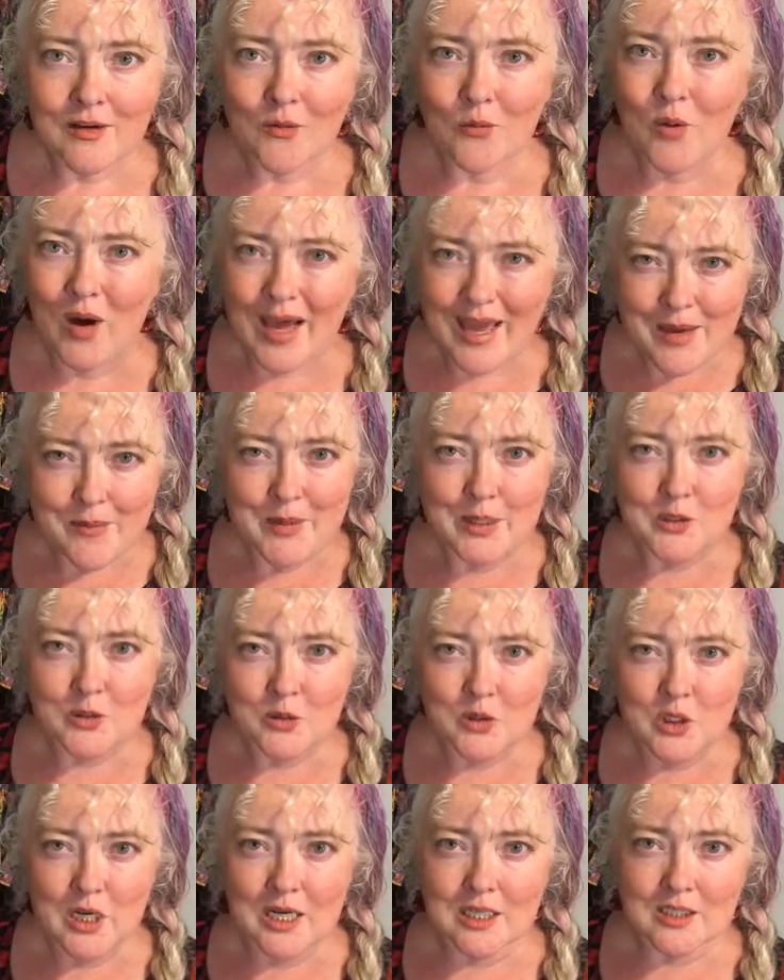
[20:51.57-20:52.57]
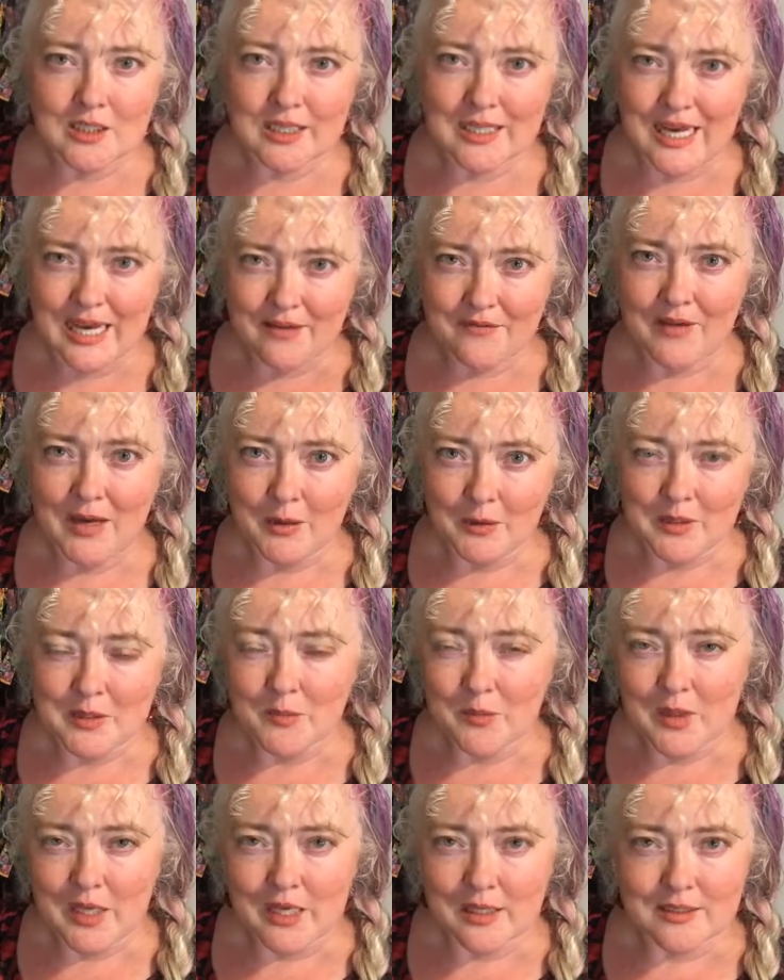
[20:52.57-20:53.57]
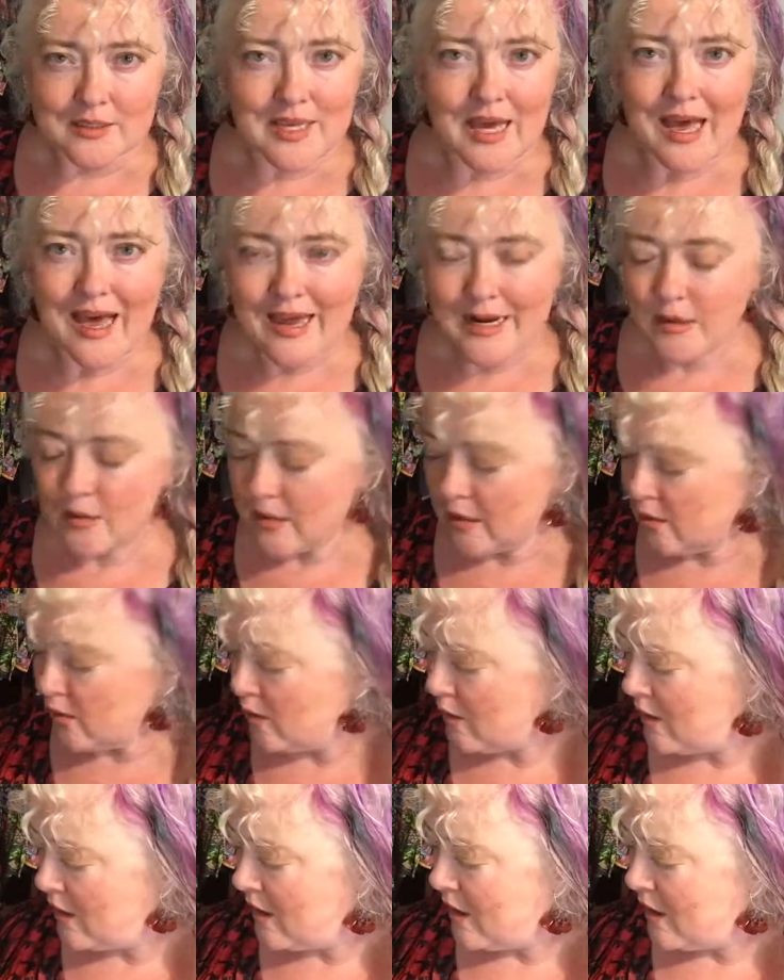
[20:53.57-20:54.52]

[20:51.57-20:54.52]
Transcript: Why am I so shocked that I found some things? I don't know.